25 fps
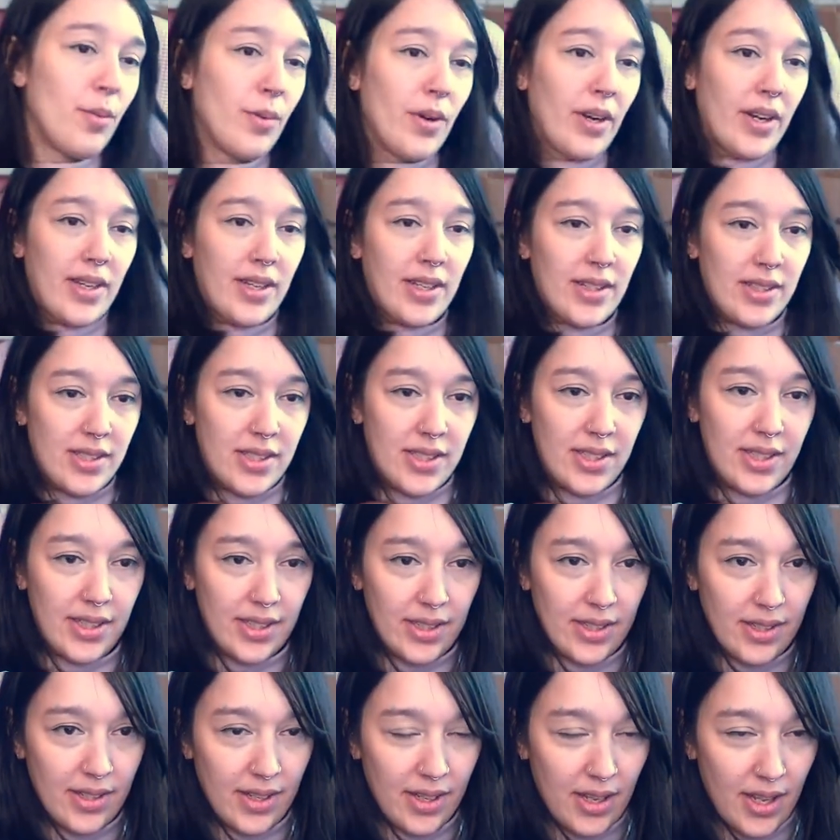where I can
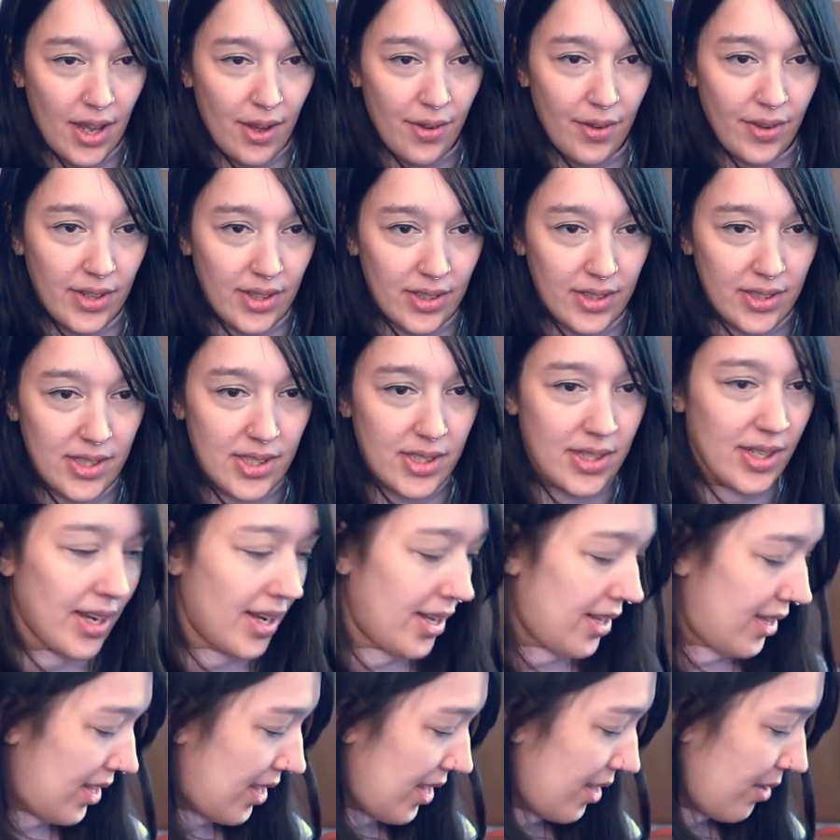see how I can
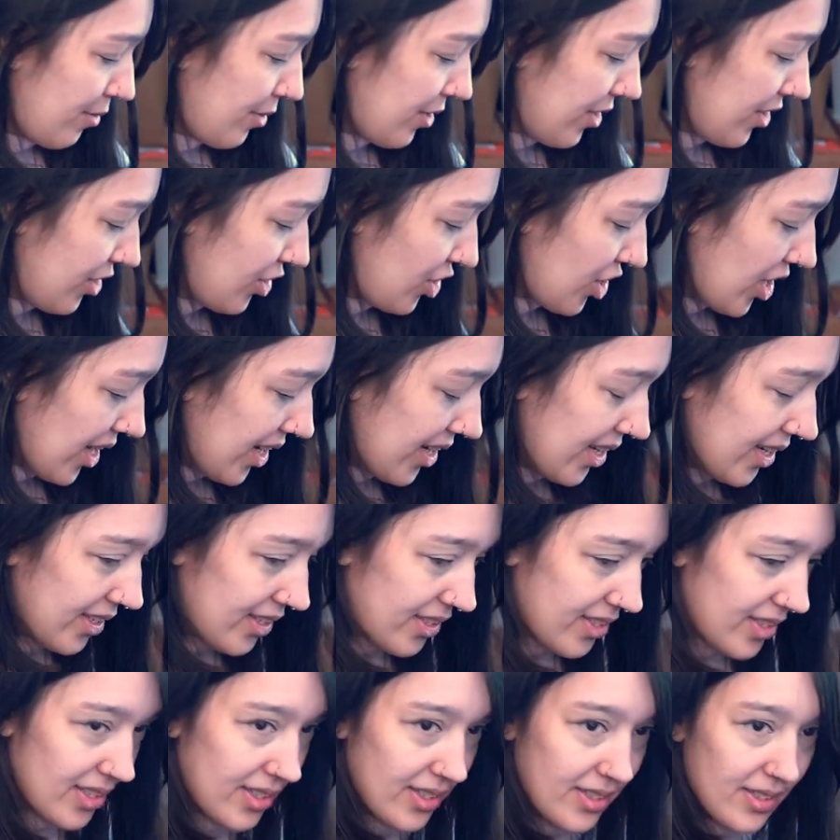style it with
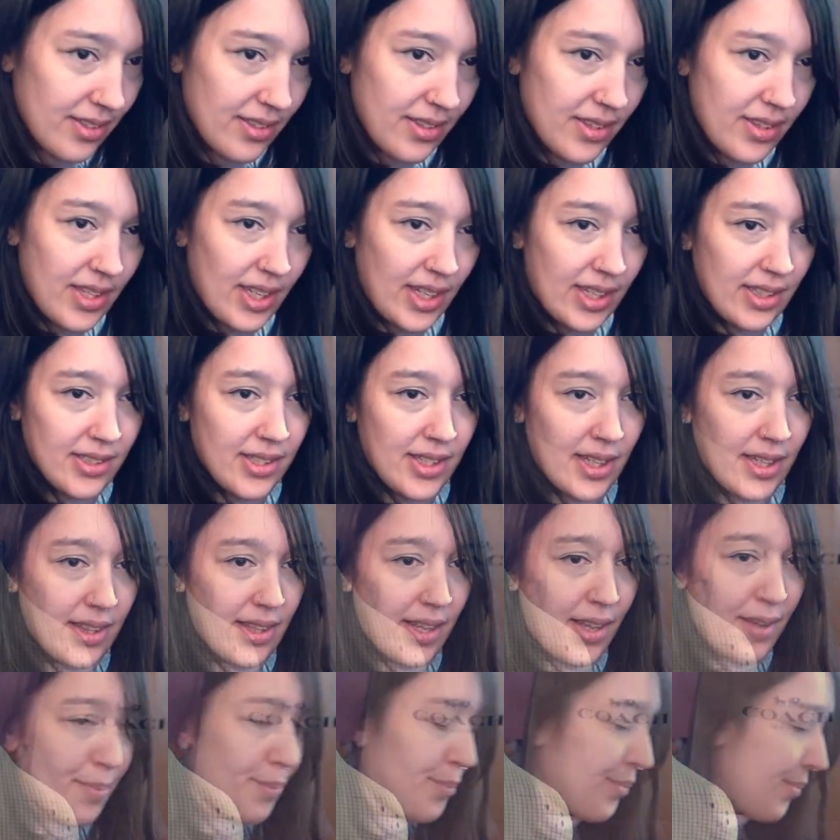chains and things like that.